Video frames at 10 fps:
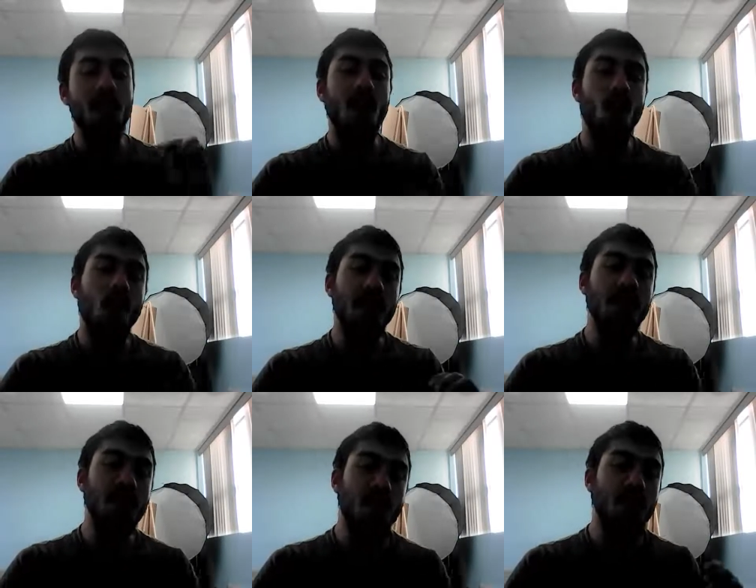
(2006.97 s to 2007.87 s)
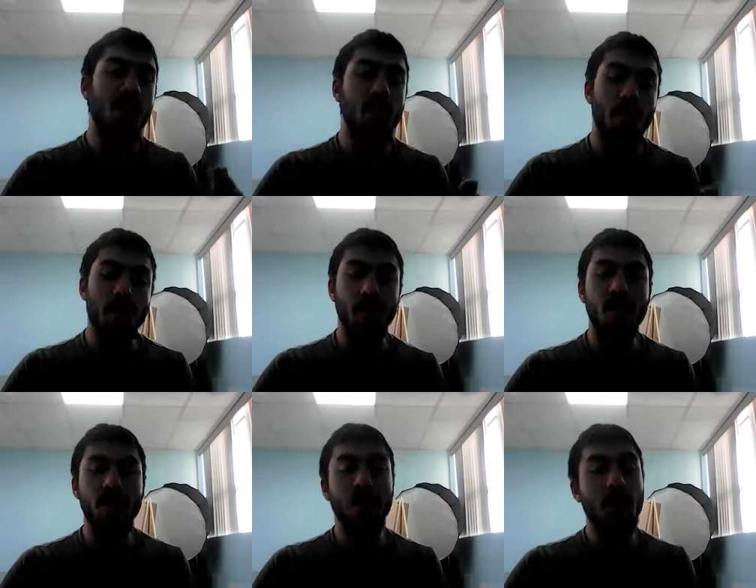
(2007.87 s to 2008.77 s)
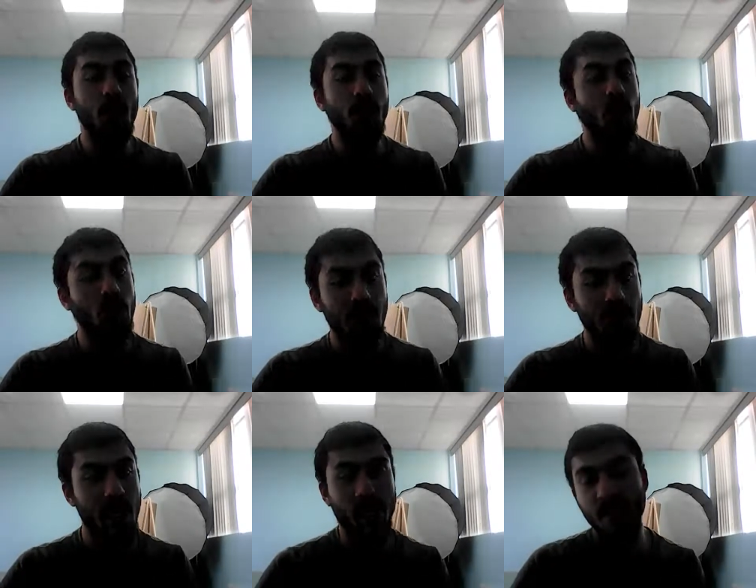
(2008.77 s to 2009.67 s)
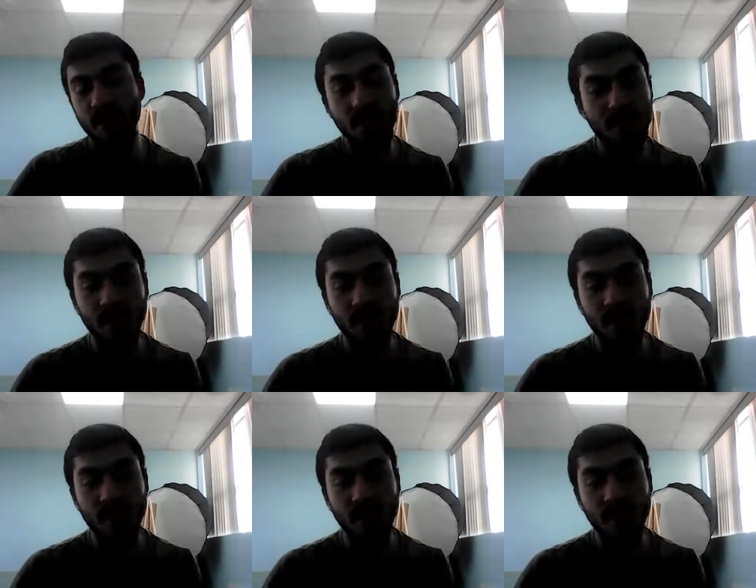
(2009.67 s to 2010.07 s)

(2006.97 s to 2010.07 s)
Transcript: they wanted something from the Prophet, they would go to Osama, this little